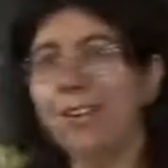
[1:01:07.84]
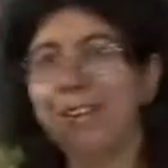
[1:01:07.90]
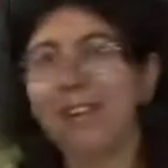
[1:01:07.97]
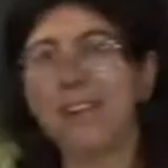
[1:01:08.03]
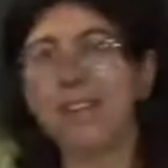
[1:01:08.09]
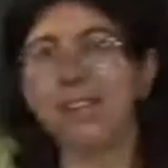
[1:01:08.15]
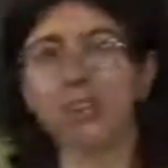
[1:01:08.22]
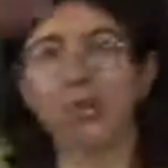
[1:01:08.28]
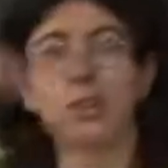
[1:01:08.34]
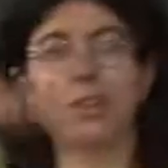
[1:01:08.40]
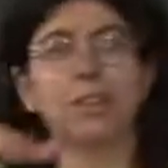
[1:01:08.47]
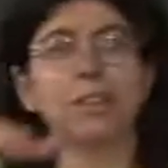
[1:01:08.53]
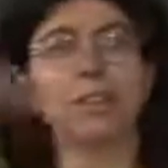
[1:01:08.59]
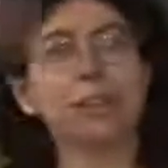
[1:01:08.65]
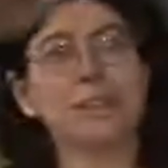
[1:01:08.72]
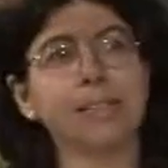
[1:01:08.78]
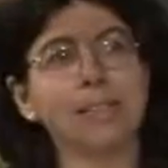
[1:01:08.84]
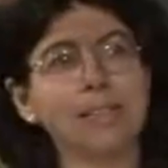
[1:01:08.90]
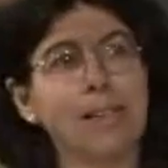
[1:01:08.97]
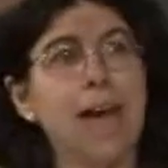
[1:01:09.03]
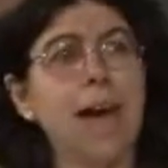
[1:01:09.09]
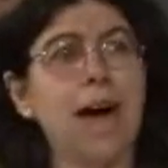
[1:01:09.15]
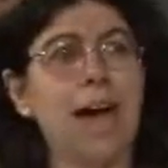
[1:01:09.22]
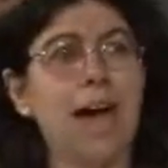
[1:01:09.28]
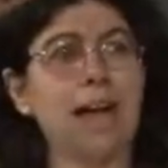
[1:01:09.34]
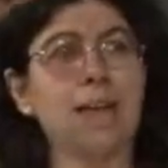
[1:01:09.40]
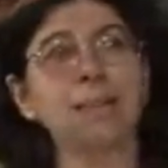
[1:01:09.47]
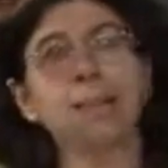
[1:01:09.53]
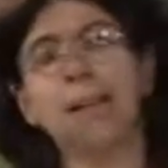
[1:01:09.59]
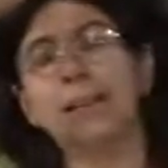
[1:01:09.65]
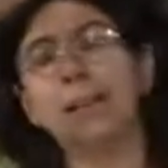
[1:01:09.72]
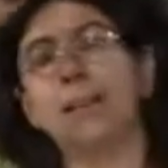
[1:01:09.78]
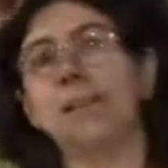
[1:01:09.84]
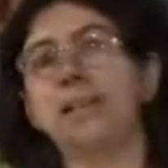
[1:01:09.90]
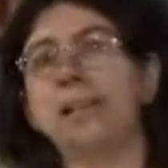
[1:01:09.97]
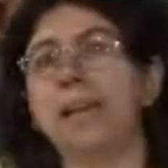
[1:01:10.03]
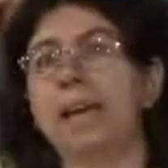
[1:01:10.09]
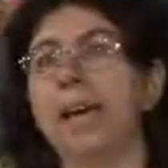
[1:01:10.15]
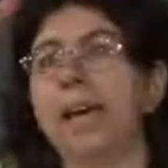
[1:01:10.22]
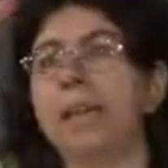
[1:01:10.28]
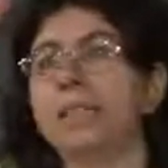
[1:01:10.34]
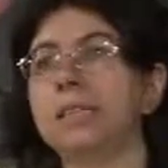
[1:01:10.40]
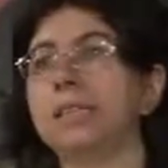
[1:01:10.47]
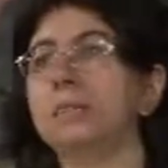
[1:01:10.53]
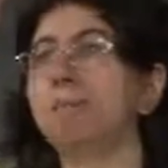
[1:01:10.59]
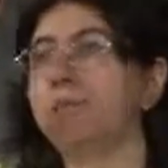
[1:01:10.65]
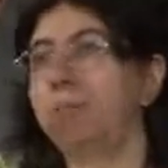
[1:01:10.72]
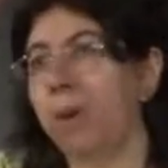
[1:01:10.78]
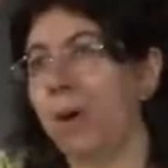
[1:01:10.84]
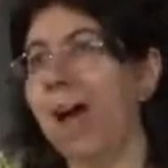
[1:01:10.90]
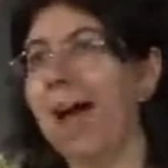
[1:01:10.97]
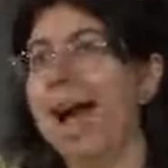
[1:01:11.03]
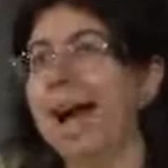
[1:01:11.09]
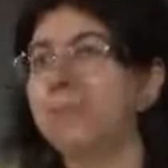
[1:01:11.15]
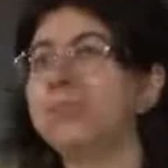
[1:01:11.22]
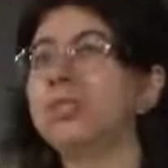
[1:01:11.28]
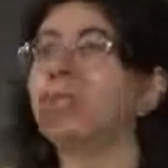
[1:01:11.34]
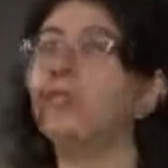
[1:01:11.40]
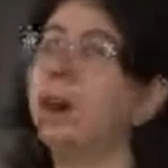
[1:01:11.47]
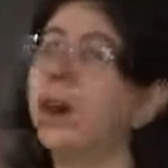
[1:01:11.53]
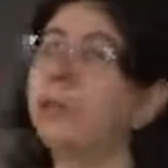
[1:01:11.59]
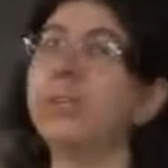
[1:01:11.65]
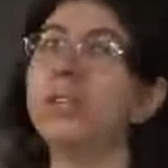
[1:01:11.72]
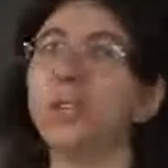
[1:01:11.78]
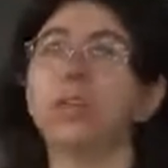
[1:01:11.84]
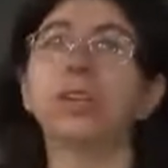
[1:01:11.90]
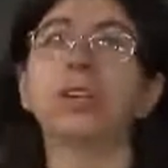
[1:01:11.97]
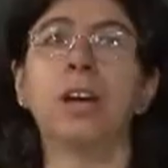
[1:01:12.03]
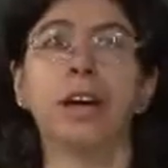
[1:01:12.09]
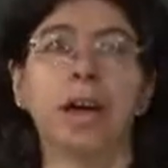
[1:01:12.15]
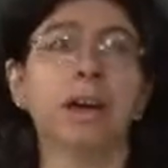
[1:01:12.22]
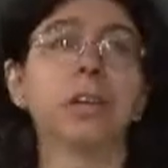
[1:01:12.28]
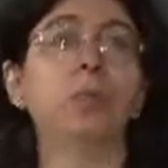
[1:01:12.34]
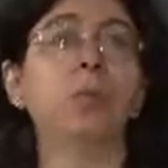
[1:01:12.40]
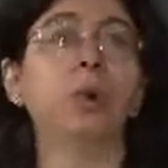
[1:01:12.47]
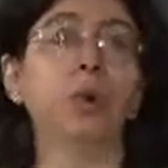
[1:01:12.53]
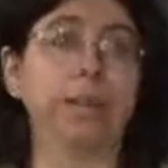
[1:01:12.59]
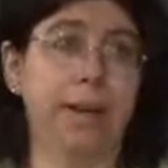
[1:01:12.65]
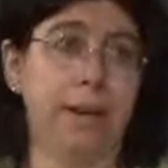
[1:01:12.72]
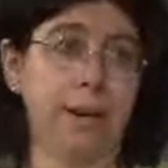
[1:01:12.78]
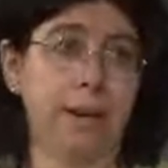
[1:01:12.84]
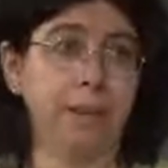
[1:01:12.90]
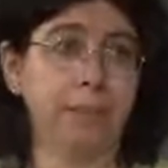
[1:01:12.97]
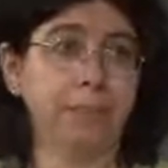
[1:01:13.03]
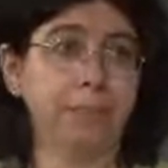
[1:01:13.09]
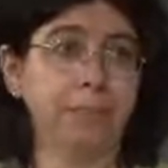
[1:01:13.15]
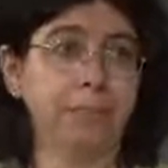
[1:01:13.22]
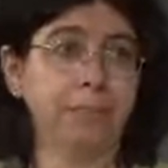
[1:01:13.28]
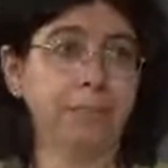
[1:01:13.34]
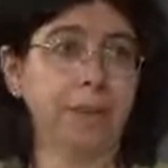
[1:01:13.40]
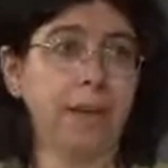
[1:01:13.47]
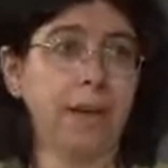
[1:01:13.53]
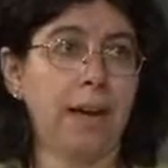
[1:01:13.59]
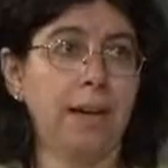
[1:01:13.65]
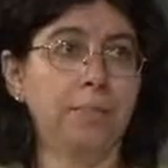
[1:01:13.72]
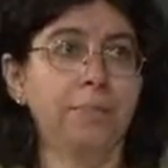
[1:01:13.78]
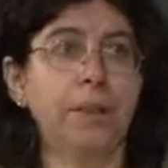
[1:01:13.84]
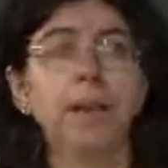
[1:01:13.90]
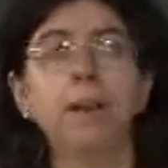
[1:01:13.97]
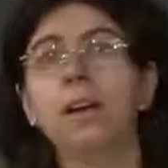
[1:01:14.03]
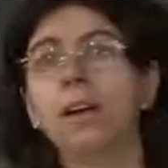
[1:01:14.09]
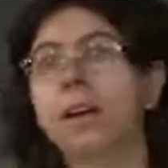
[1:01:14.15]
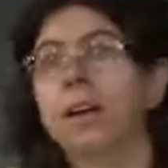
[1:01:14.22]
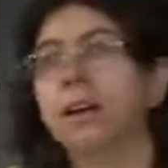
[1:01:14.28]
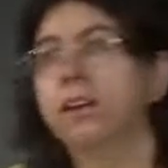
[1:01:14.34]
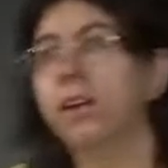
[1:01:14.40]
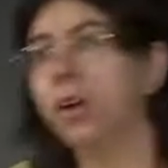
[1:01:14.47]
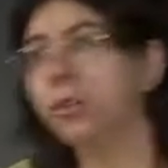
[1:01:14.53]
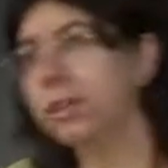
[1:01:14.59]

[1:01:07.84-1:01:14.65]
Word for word: the uncertainty is high, that indicates perhaps where we should collect more data. Okay? Now,